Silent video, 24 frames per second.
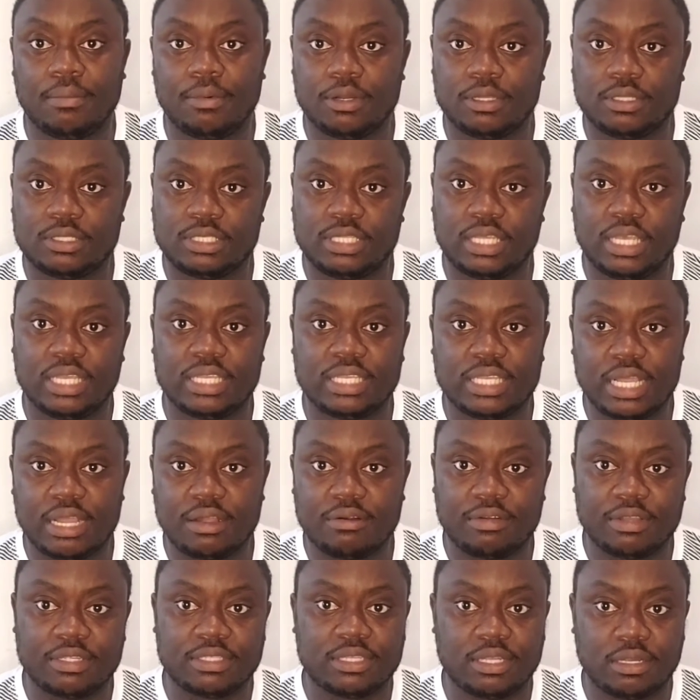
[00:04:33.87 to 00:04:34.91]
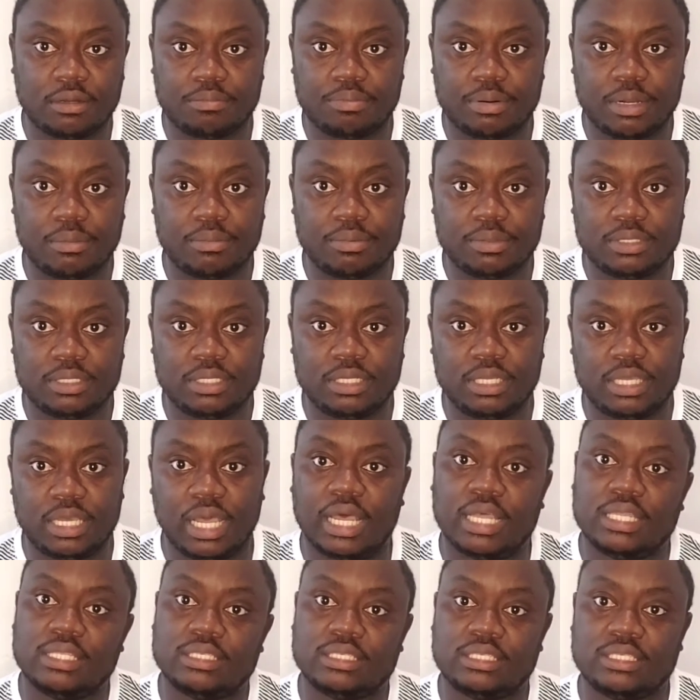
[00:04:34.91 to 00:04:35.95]
I'm going to take that rental
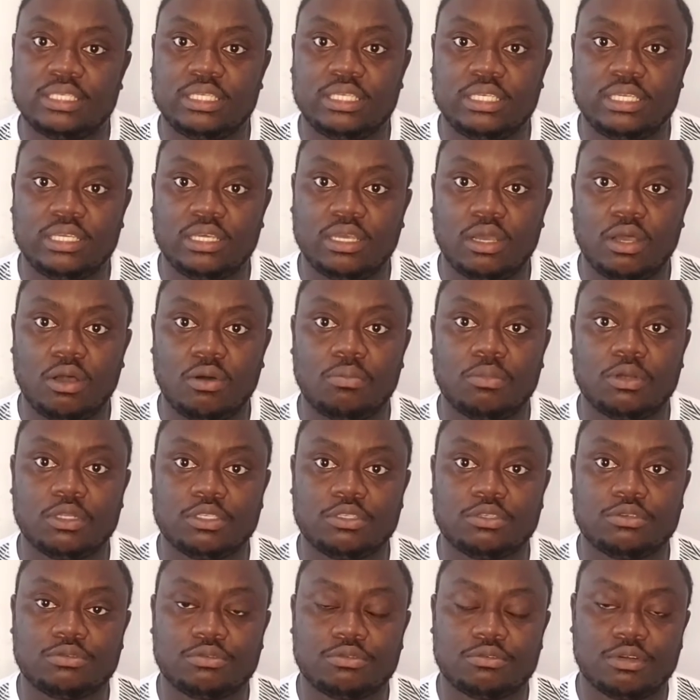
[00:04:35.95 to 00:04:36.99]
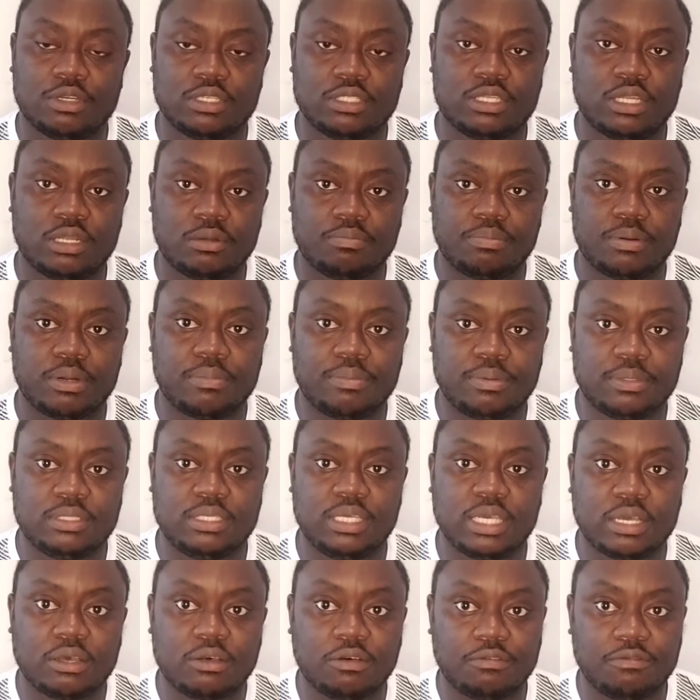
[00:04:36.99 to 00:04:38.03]
property and see how much rental
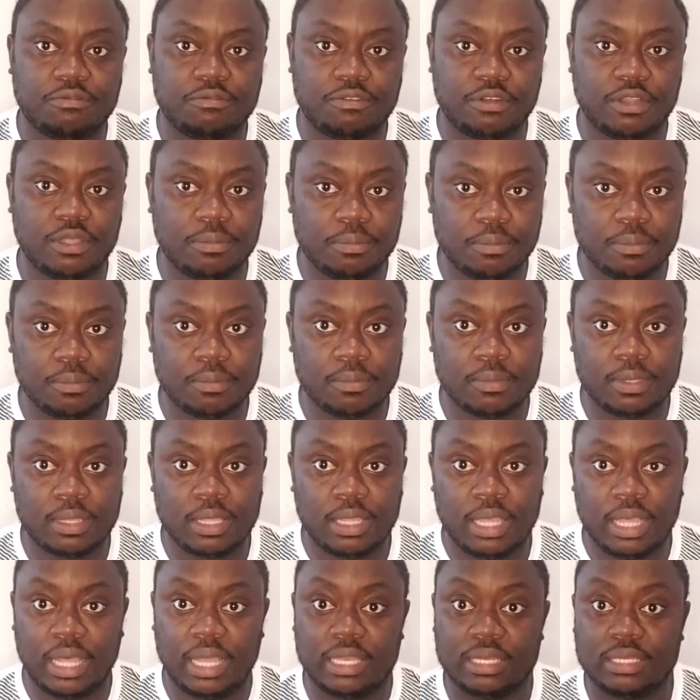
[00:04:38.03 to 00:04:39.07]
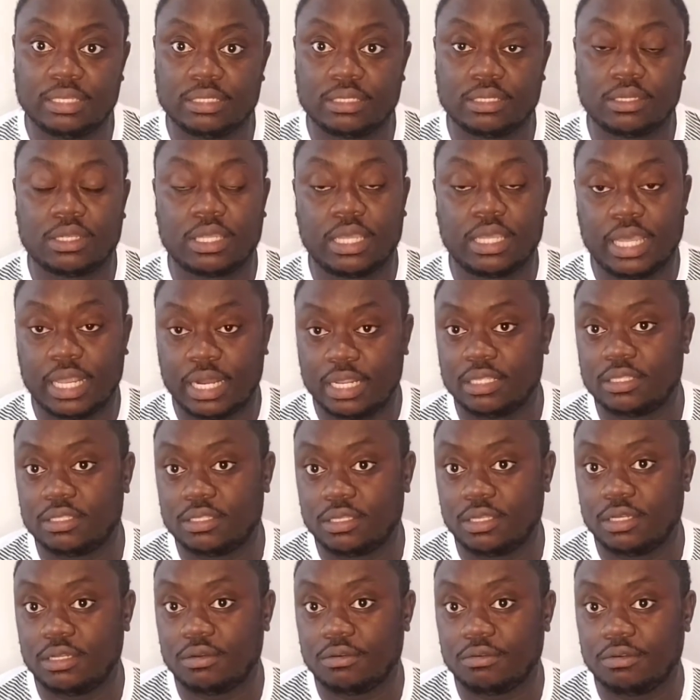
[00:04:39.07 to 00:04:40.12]
property I could flip and get
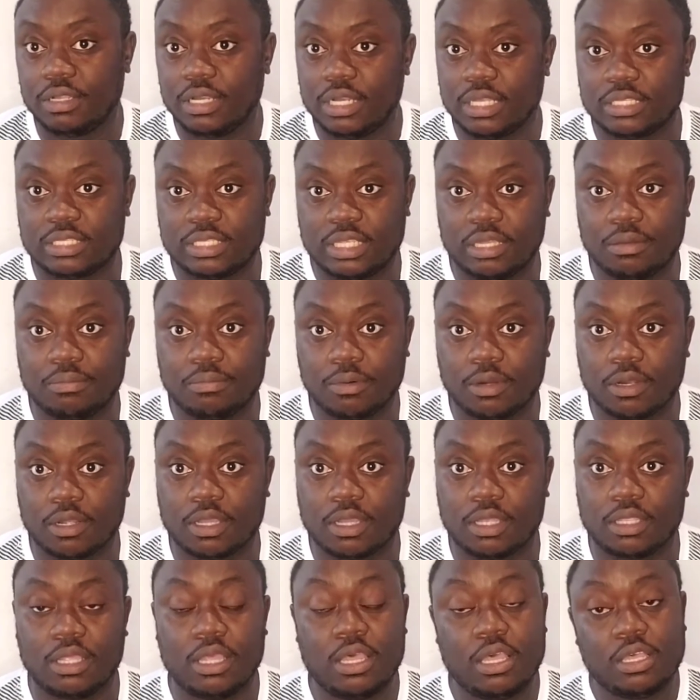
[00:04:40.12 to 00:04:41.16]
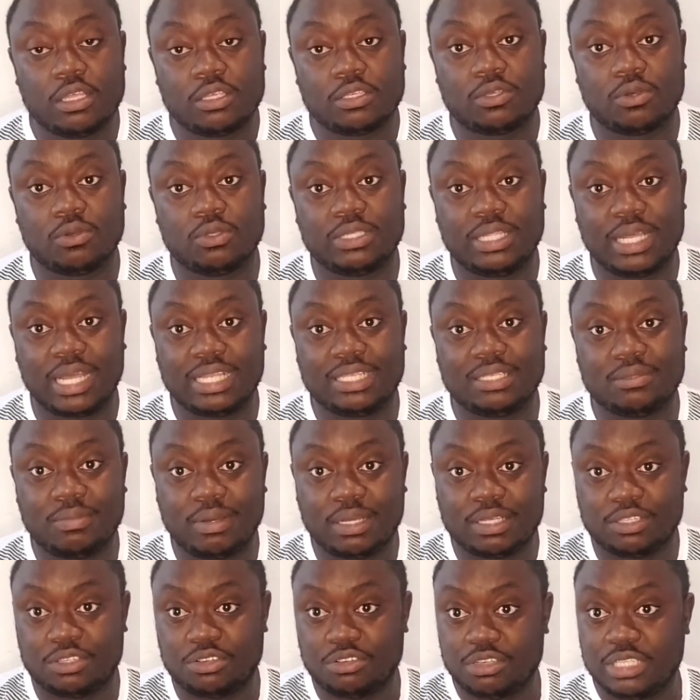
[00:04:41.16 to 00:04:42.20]
into the real estate market. So that's
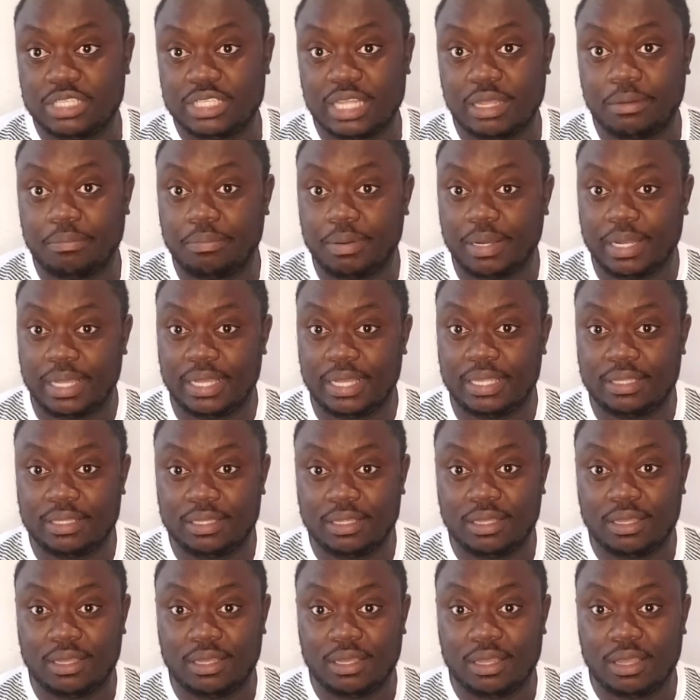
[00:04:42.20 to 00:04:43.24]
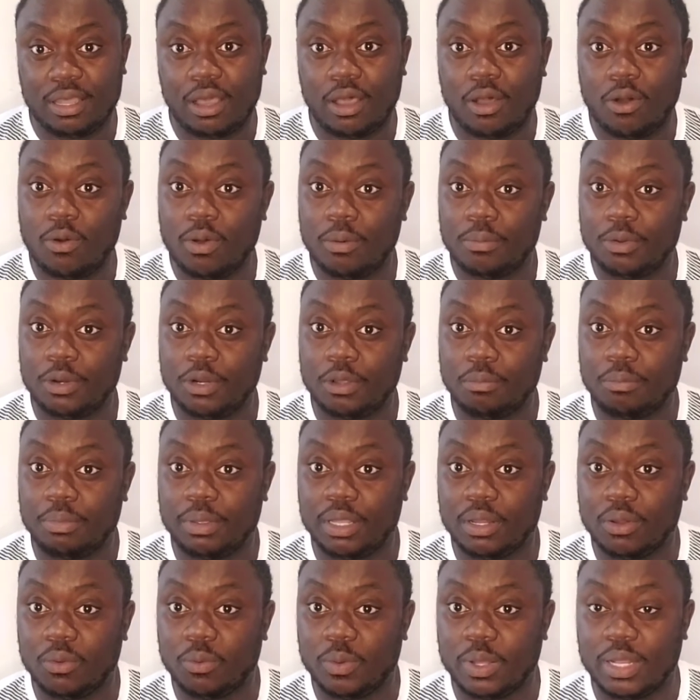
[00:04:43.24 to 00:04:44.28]
my 3-step plan, how I'm going to
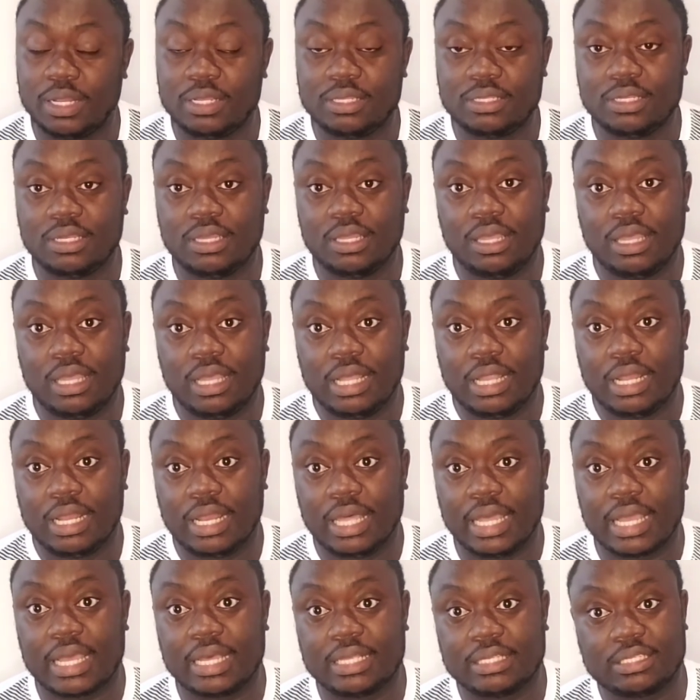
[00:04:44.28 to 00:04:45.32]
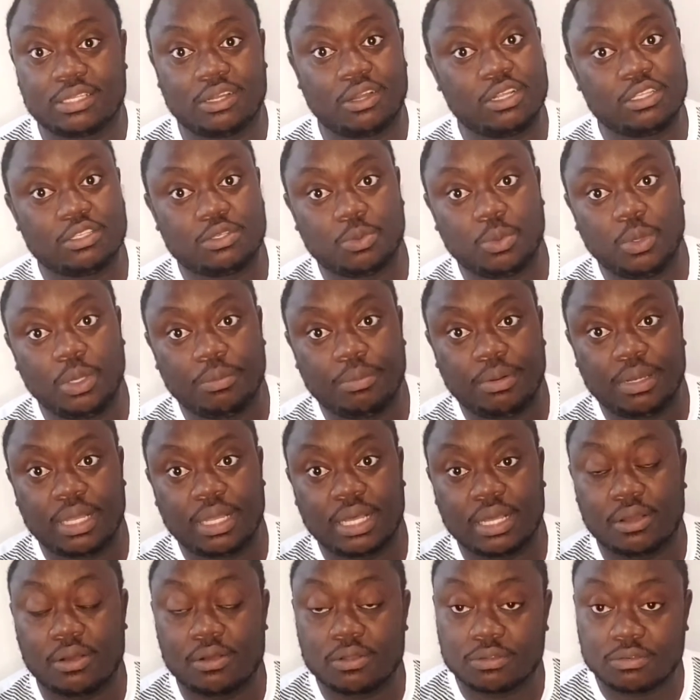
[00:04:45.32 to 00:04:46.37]
build wealth. Like I start this
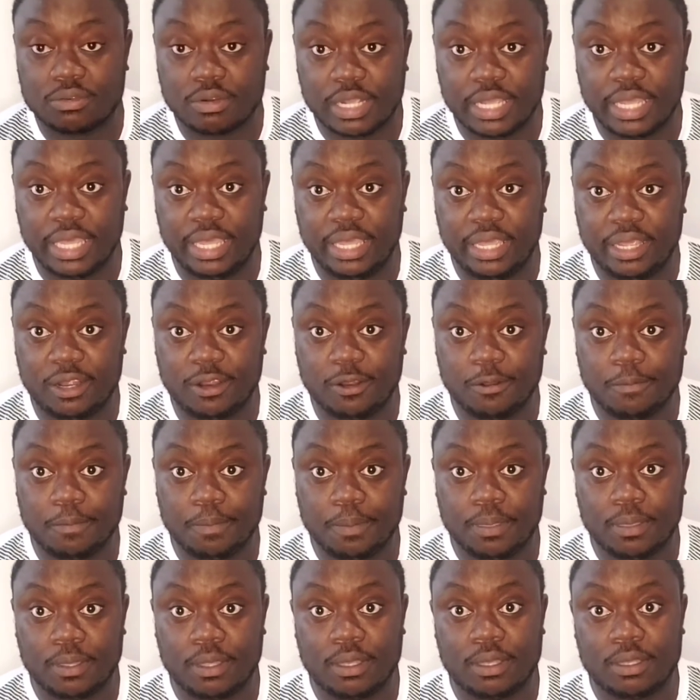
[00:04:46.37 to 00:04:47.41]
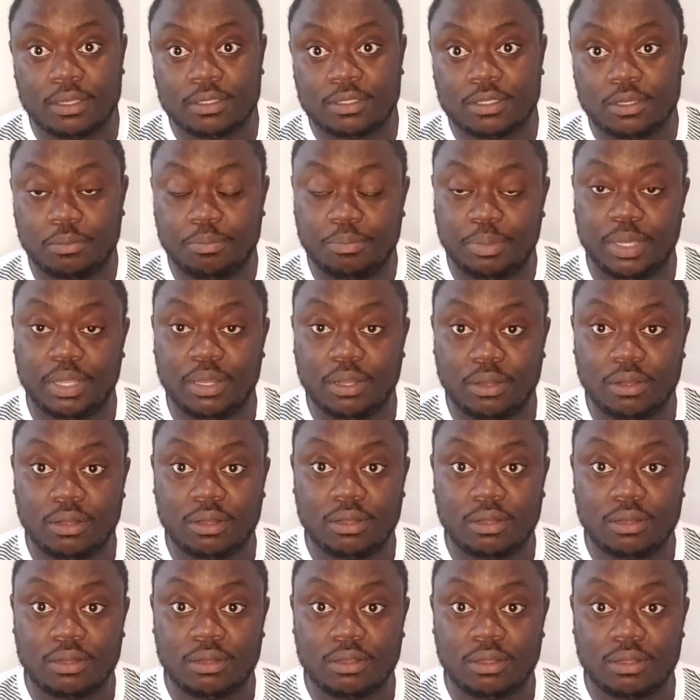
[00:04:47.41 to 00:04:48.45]
Webull account right here to
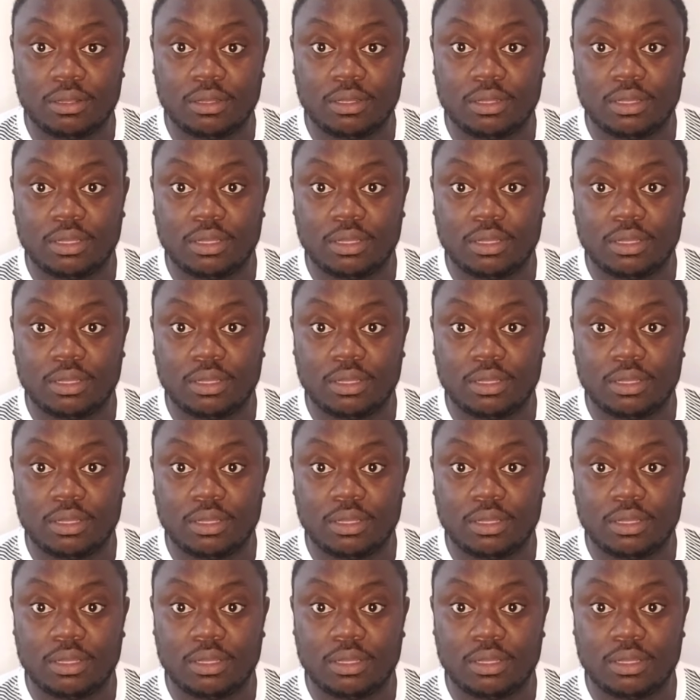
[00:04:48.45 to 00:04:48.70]
build